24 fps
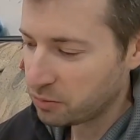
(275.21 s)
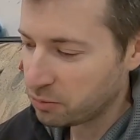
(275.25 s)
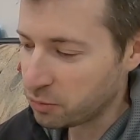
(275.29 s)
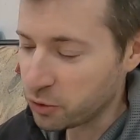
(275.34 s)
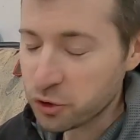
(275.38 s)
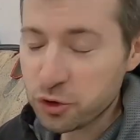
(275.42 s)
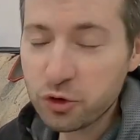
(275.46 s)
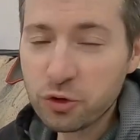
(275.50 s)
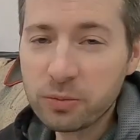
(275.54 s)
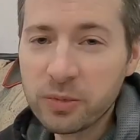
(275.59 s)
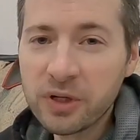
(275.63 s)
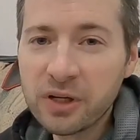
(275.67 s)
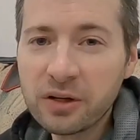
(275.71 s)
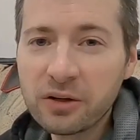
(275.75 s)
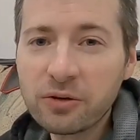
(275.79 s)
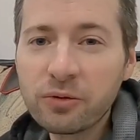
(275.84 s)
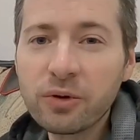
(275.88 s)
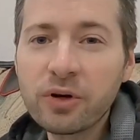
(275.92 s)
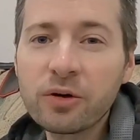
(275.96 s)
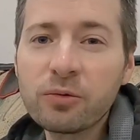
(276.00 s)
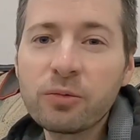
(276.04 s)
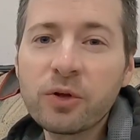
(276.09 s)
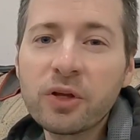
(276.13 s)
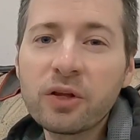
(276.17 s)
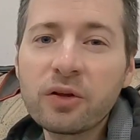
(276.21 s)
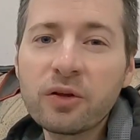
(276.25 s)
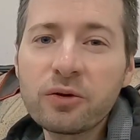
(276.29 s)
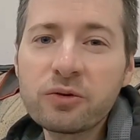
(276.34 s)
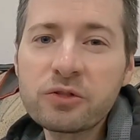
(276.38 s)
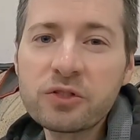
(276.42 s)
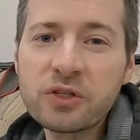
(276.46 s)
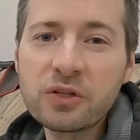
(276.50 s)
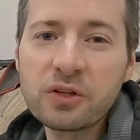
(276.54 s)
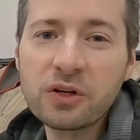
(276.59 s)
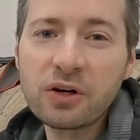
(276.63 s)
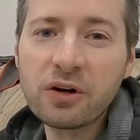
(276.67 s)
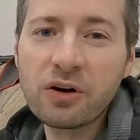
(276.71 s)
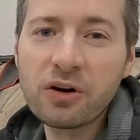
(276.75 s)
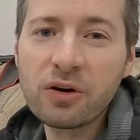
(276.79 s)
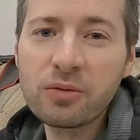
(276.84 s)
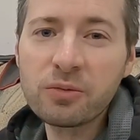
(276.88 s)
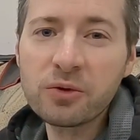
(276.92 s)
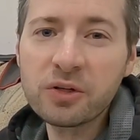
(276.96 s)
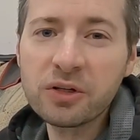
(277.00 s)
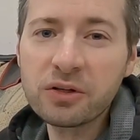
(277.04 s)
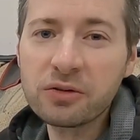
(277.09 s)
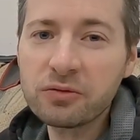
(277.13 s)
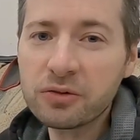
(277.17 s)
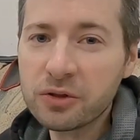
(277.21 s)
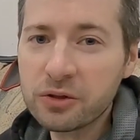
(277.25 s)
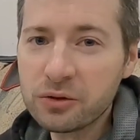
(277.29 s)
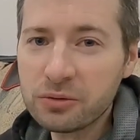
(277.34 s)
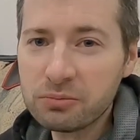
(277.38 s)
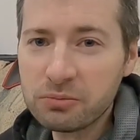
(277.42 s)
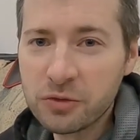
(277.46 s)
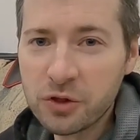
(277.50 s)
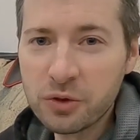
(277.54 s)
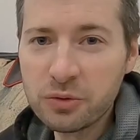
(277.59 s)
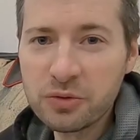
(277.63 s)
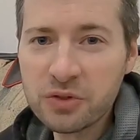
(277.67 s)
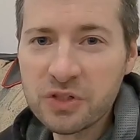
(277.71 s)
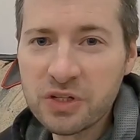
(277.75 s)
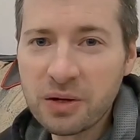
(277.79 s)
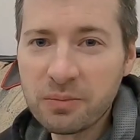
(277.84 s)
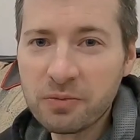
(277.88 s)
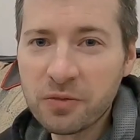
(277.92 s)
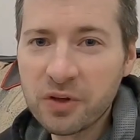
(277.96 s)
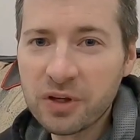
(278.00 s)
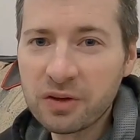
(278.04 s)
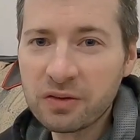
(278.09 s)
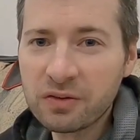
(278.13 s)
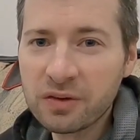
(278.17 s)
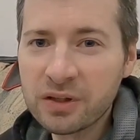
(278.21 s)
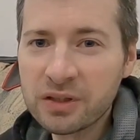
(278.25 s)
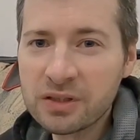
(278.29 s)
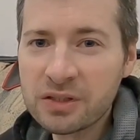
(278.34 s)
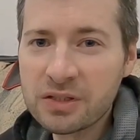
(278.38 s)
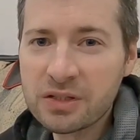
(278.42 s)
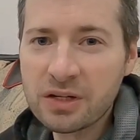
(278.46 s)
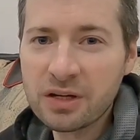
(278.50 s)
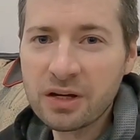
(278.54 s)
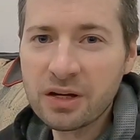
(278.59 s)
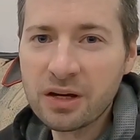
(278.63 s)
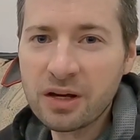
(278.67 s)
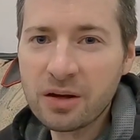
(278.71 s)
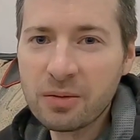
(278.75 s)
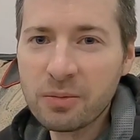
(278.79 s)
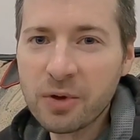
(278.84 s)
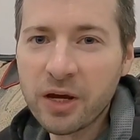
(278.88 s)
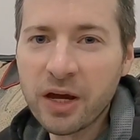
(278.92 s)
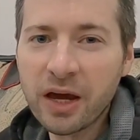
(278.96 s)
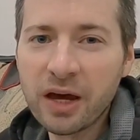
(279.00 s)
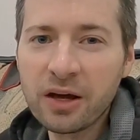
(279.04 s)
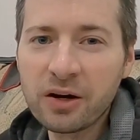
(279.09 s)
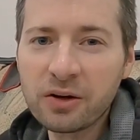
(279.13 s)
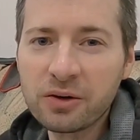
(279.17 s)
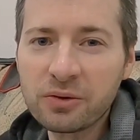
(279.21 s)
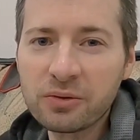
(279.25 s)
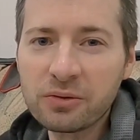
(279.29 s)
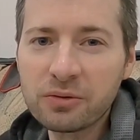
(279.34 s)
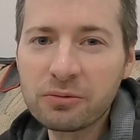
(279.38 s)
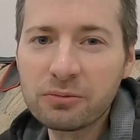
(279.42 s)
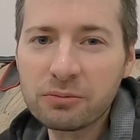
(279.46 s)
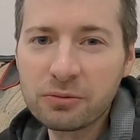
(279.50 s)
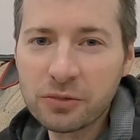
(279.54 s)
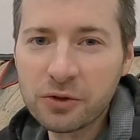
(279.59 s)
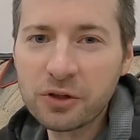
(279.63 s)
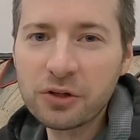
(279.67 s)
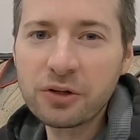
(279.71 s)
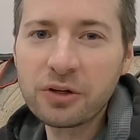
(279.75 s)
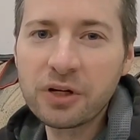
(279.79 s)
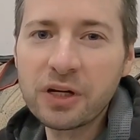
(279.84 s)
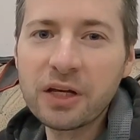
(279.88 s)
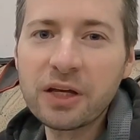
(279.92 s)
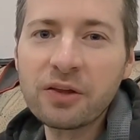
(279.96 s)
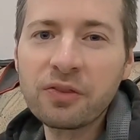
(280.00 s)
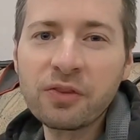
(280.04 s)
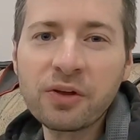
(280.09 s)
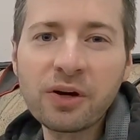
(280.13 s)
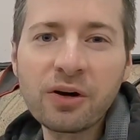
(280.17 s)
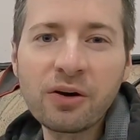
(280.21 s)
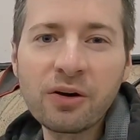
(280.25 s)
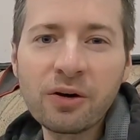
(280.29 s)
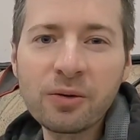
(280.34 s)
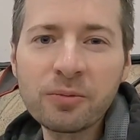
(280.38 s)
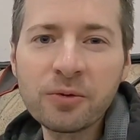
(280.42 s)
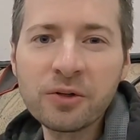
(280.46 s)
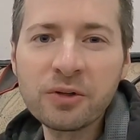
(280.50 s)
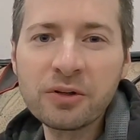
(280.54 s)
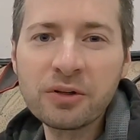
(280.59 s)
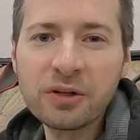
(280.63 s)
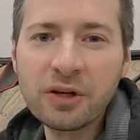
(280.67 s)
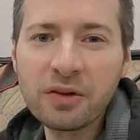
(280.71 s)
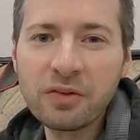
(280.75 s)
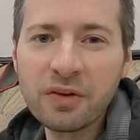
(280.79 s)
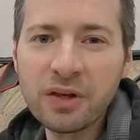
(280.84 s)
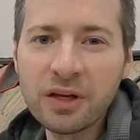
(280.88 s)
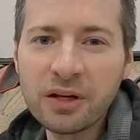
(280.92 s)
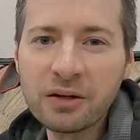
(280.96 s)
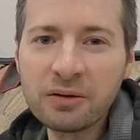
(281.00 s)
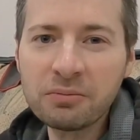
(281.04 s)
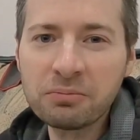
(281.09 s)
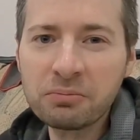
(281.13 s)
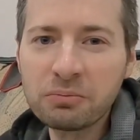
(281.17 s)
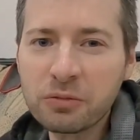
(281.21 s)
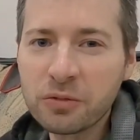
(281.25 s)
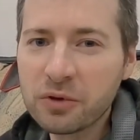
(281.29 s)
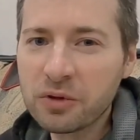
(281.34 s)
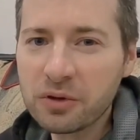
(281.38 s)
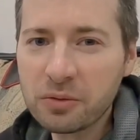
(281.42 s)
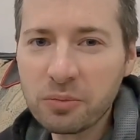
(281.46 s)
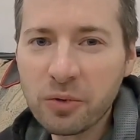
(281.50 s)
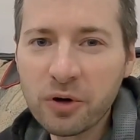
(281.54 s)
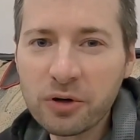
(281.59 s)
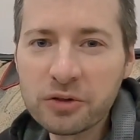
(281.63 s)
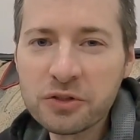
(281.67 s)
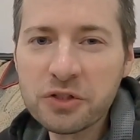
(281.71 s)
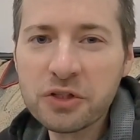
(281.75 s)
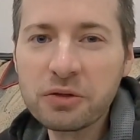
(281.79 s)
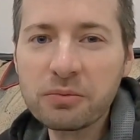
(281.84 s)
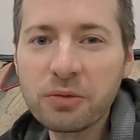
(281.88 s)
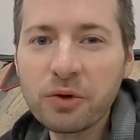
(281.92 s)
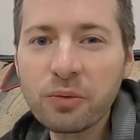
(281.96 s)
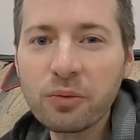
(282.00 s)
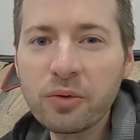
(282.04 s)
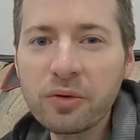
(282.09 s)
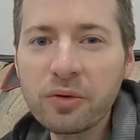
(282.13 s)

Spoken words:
But you'll be incredibly close to the carbon. If you use something that's mechanical, you're going to hit the carbon and then the part's going to be